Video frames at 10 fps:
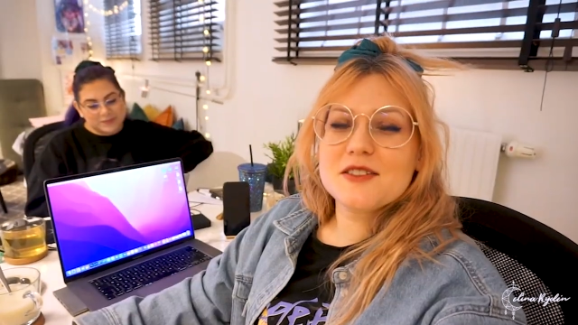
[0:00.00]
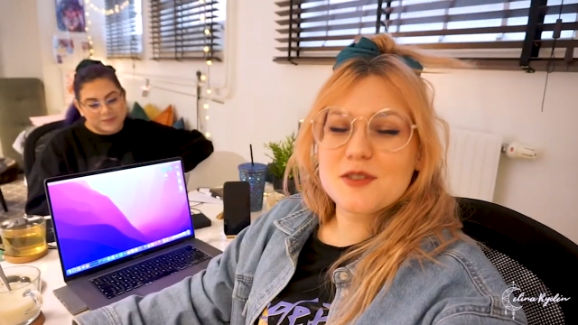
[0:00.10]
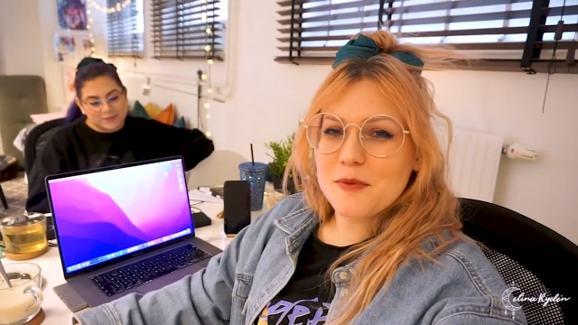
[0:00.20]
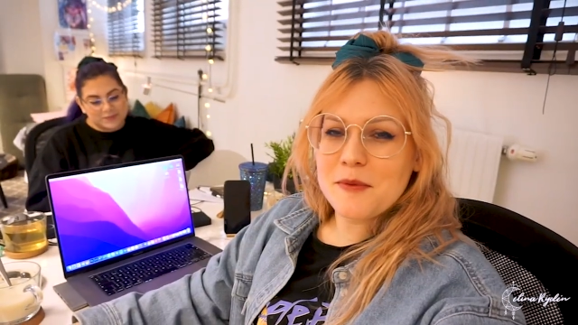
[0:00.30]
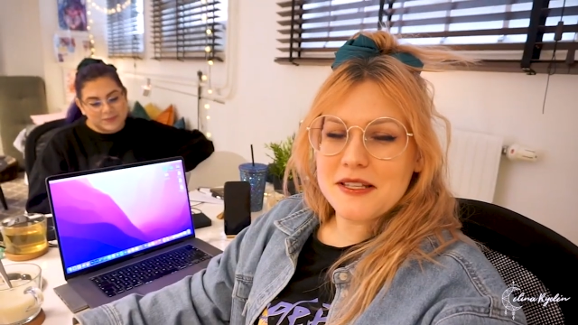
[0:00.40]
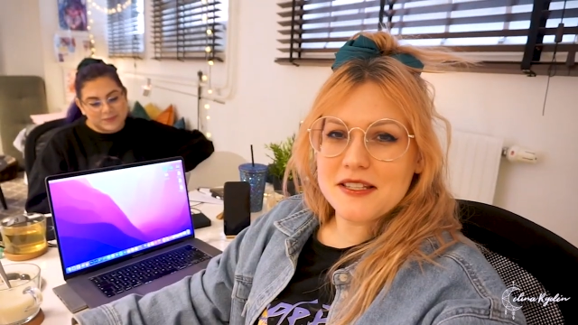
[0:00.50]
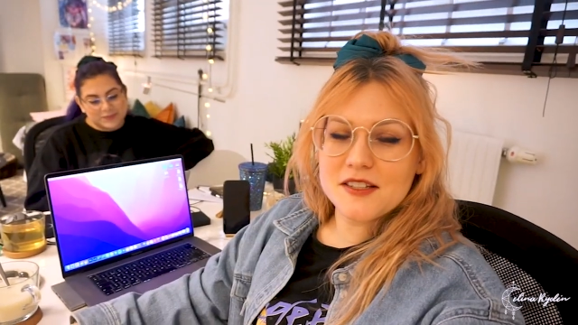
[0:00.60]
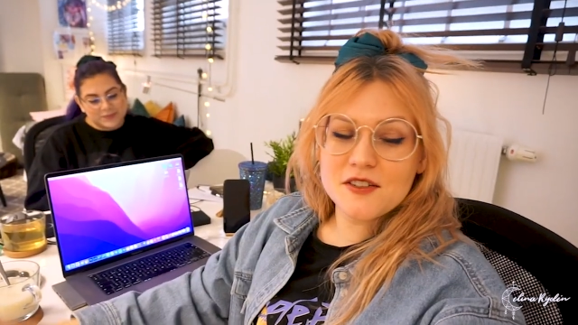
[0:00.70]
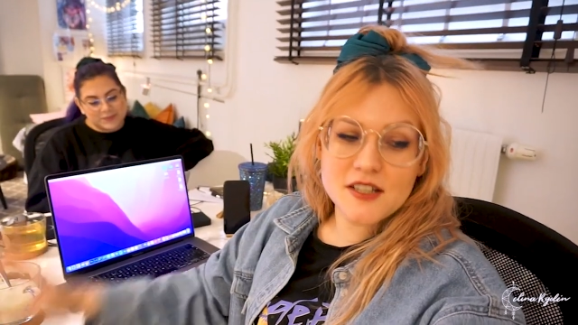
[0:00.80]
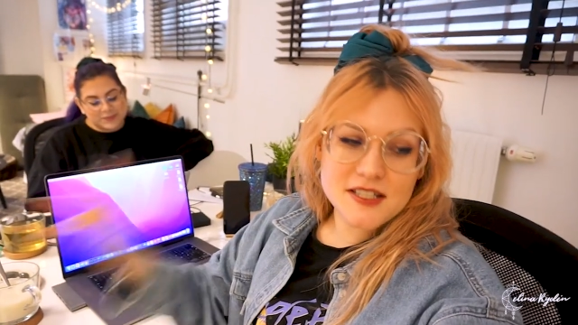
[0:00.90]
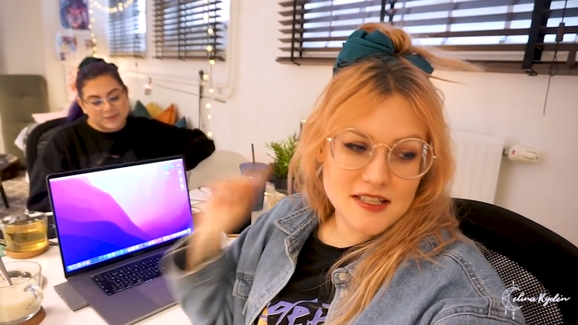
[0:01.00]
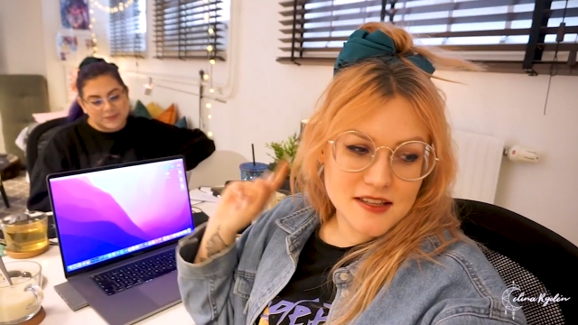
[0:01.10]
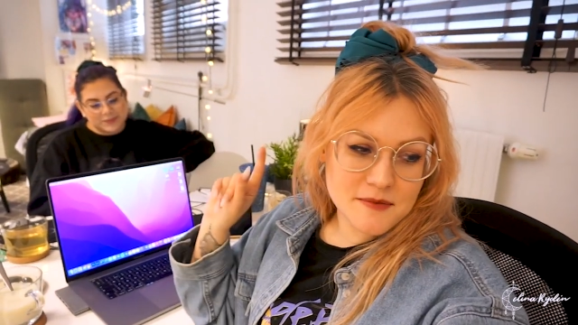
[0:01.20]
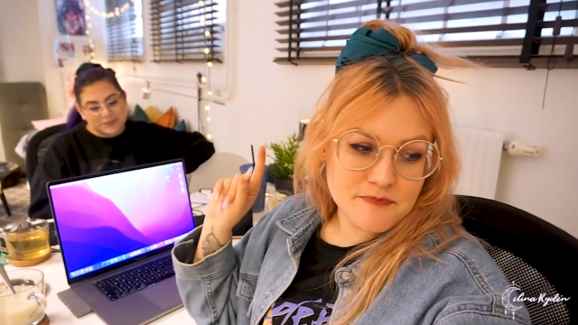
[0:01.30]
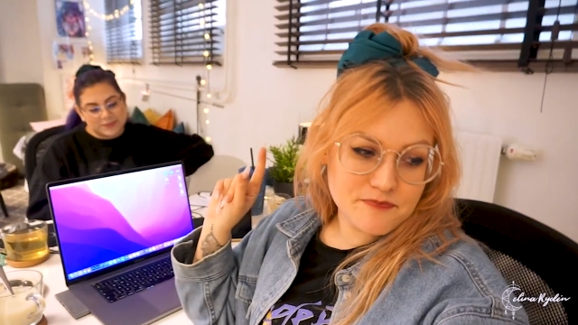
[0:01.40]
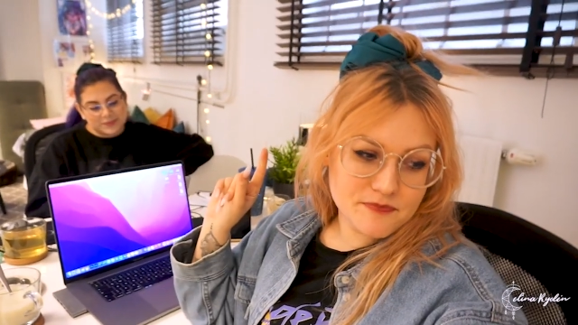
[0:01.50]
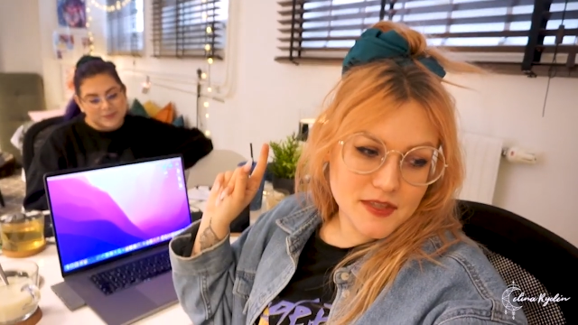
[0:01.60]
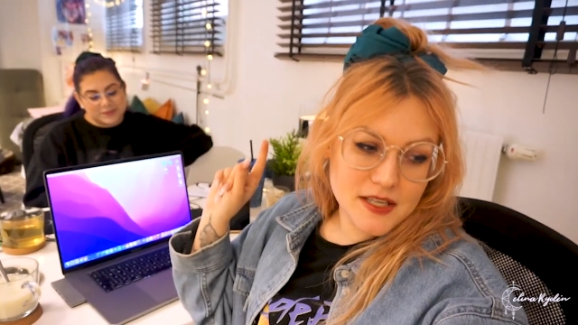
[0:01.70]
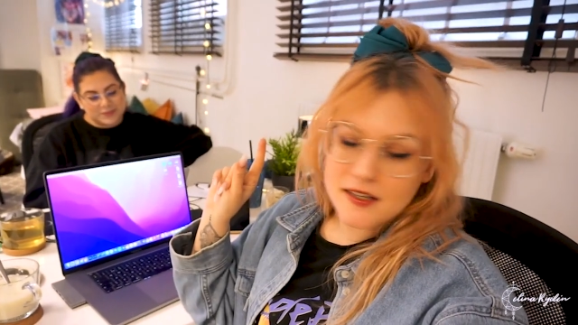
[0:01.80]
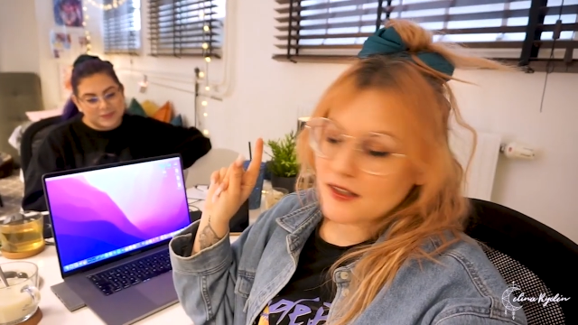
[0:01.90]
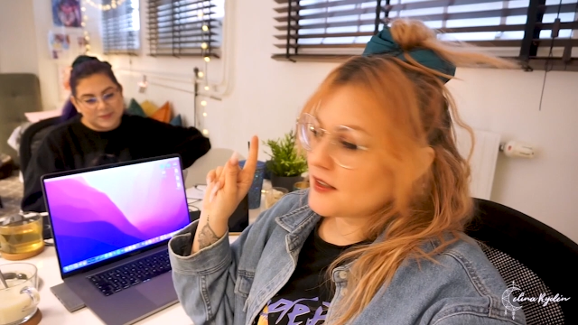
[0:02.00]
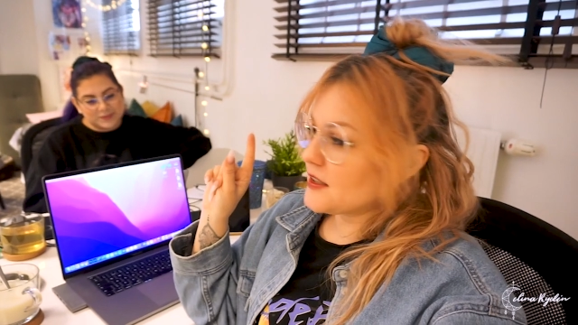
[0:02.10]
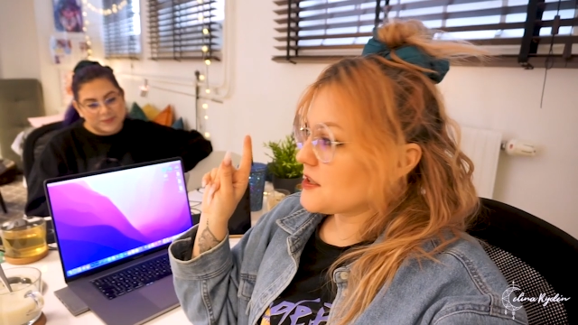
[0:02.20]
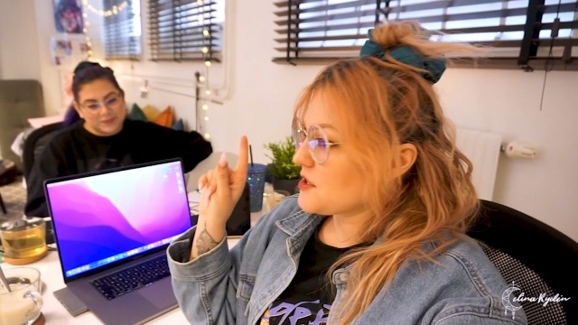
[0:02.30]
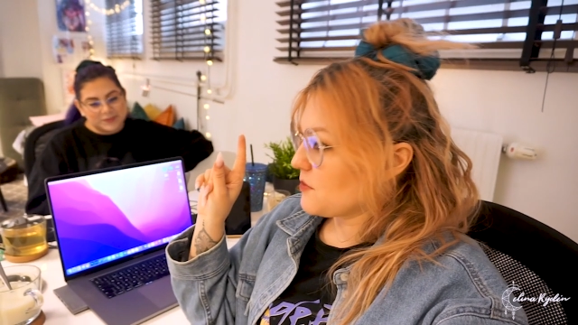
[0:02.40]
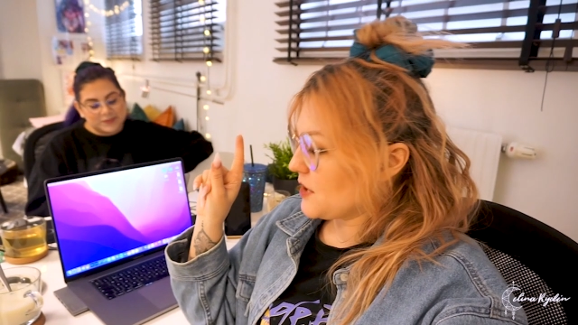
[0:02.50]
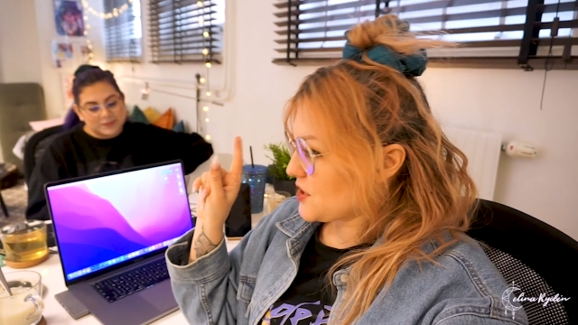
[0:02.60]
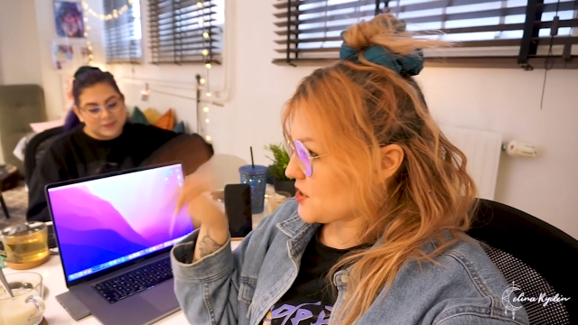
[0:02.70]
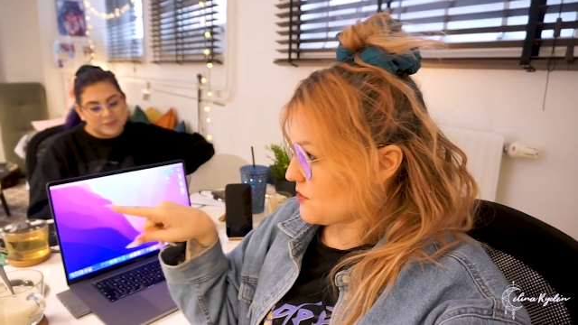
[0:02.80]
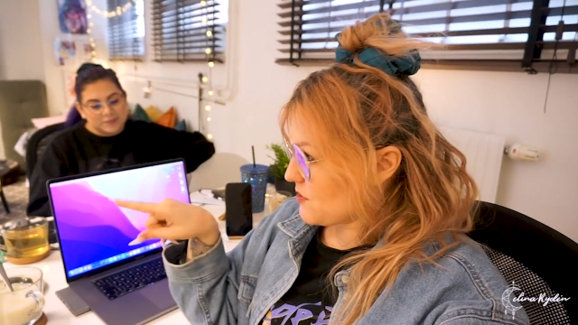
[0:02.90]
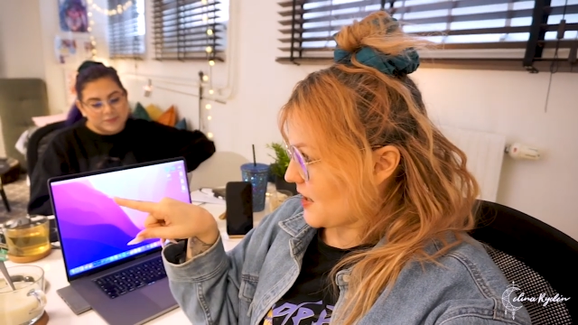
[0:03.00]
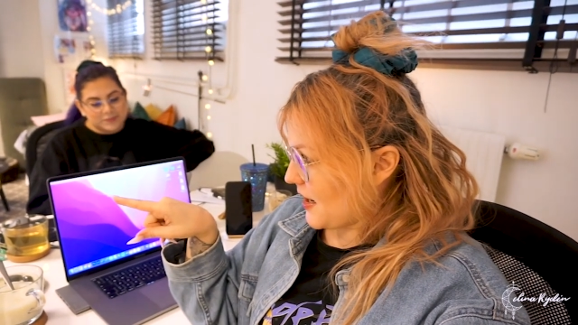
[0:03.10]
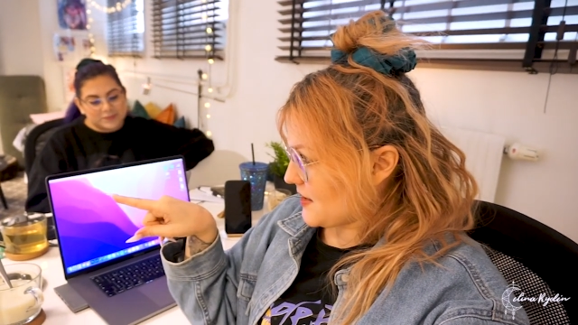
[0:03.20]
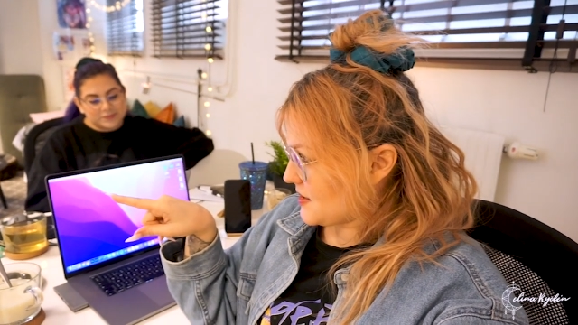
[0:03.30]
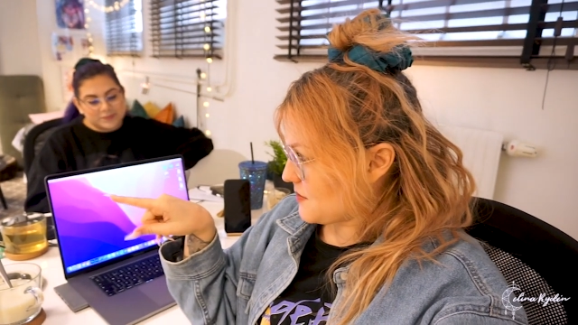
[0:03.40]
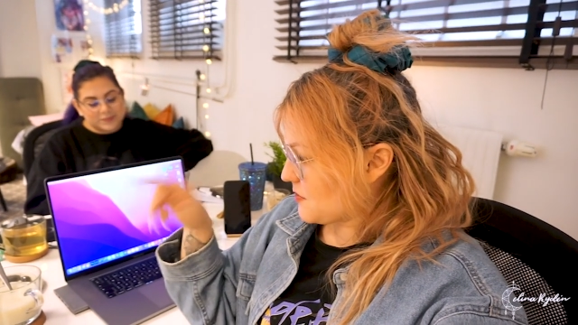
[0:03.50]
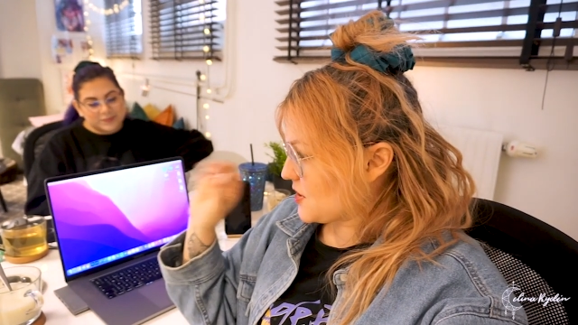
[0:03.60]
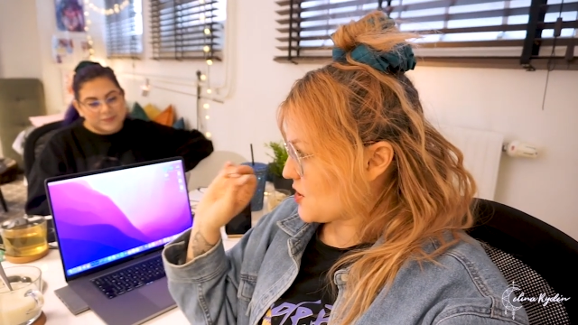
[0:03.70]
Speaker 1: Super amazing. You're gonna see them. And so we're gonna shoot that. We're gonna